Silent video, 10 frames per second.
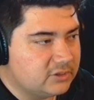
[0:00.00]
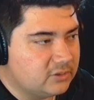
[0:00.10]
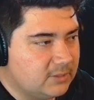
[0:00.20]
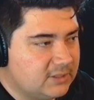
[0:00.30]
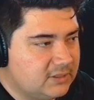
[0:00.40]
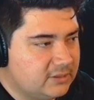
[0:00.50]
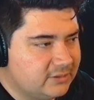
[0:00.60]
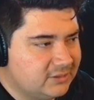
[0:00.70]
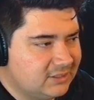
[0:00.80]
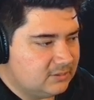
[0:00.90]
instruments
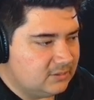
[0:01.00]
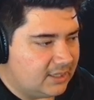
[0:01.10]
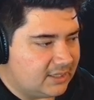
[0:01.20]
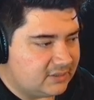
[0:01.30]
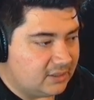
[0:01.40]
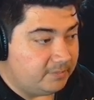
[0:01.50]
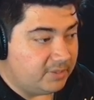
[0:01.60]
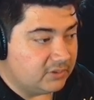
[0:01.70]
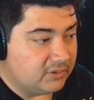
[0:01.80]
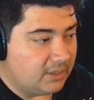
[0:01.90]
here, like I said, it
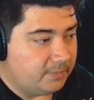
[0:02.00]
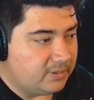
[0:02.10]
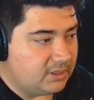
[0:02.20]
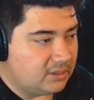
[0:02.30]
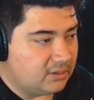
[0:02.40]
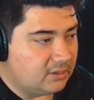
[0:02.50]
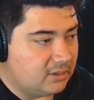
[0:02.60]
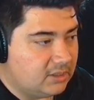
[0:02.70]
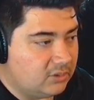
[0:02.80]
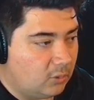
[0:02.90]
builds up
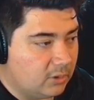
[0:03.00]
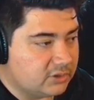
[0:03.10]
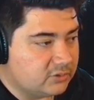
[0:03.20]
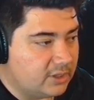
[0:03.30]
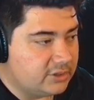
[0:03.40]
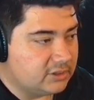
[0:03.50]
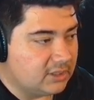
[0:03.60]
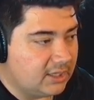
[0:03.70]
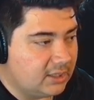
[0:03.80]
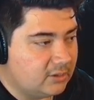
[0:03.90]
in the
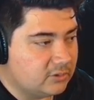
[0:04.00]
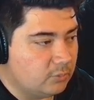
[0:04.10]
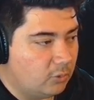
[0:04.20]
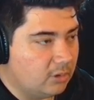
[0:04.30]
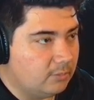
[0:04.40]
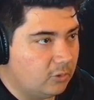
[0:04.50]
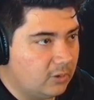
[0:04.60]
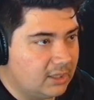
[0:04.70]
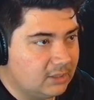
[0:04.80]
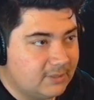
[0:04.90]
orchestration. Like there's more and
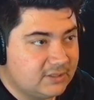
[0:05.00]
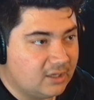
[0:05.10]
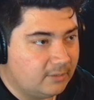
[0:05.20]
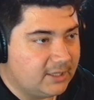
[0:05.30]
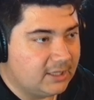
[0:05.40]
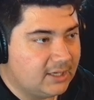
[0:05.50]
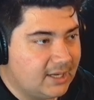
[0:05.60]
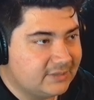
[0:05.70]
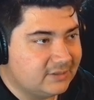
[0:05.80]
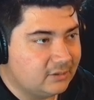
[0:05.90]
more elements coming in
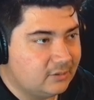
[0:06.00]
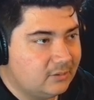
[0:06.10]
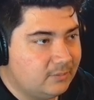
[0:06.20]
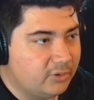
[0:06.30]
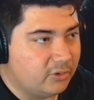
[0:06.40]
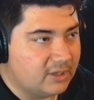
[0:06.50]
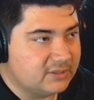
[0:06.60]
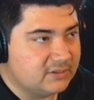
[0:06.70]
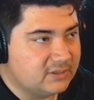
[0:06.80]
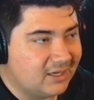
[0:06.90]
as it
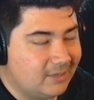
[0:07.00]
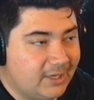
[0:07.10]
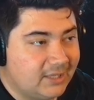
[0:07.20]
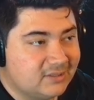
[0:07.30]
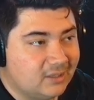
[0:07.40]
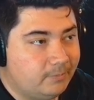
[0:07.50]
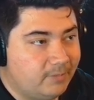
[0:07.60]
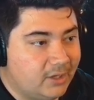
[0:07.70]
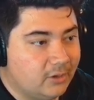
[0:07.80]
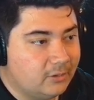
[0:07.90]
progresses to kind of make it
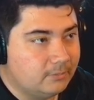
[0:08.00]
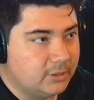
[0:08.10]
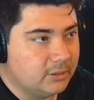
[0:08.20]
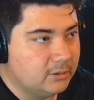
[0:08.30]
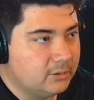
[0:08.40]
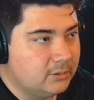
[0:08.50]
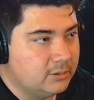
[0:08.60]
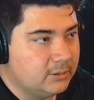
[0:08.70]
sound bigger and bigger.